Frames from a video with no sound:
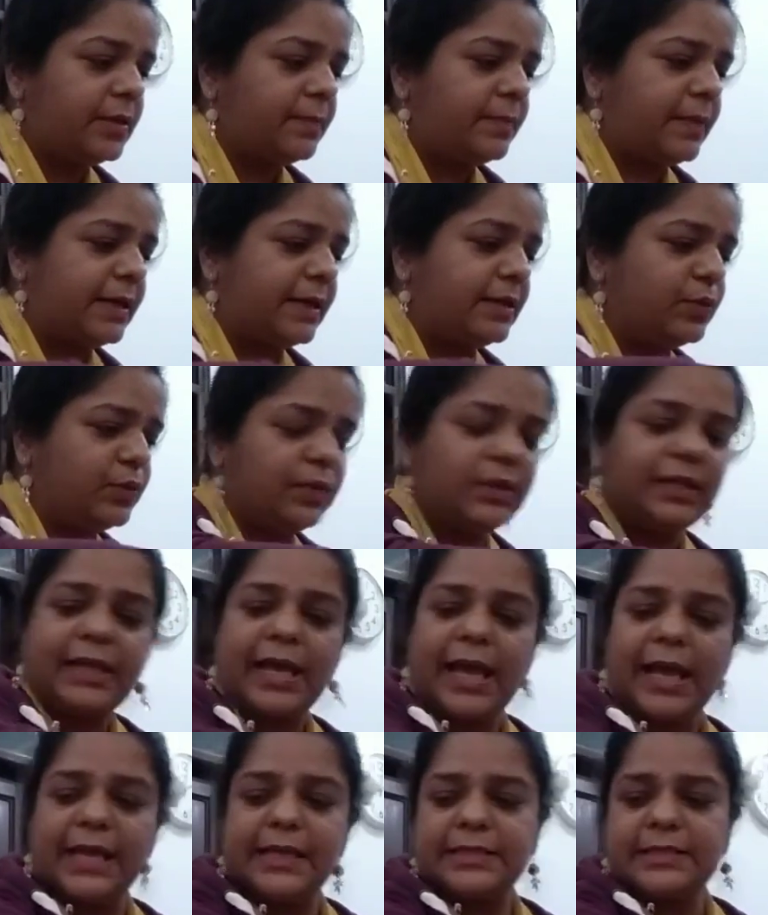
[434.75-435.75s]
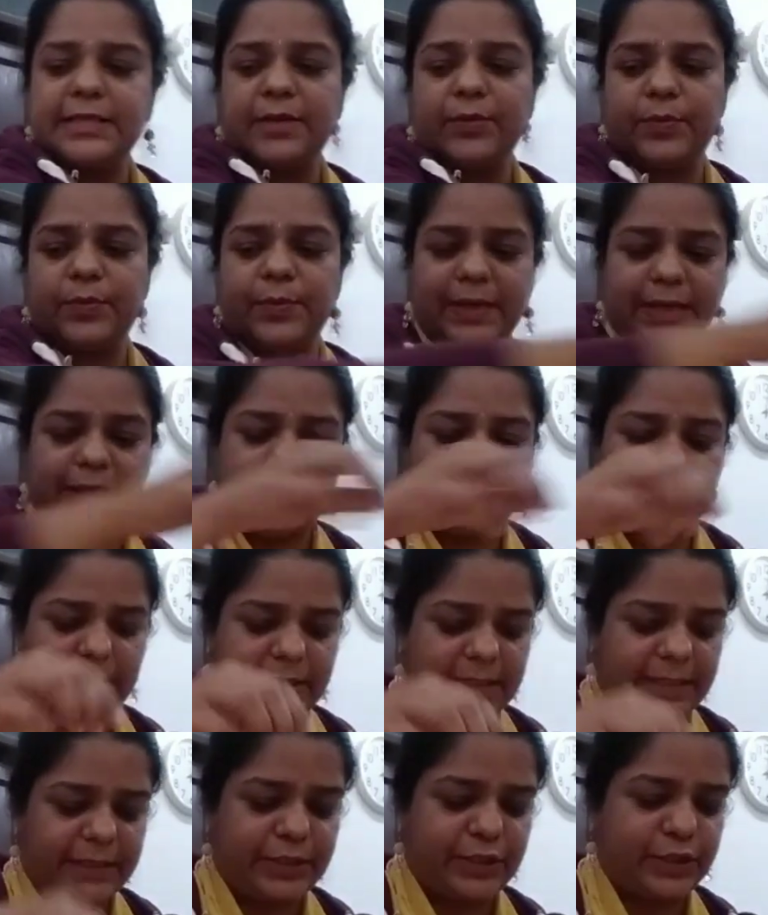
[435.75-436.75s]
My googly eyes are very,
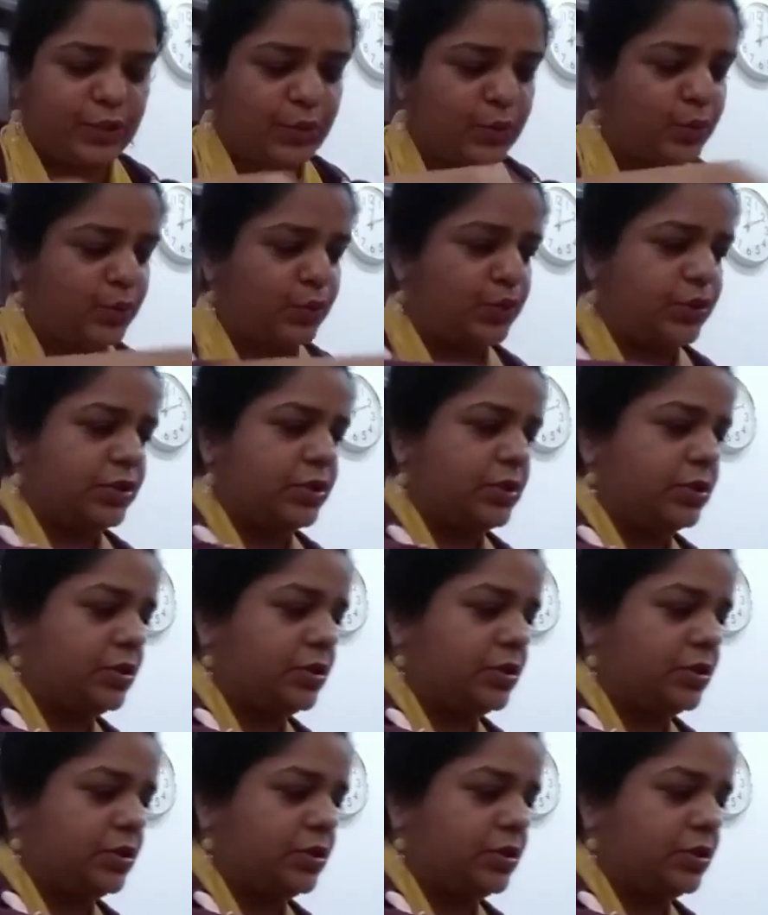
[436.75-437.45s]
very cute.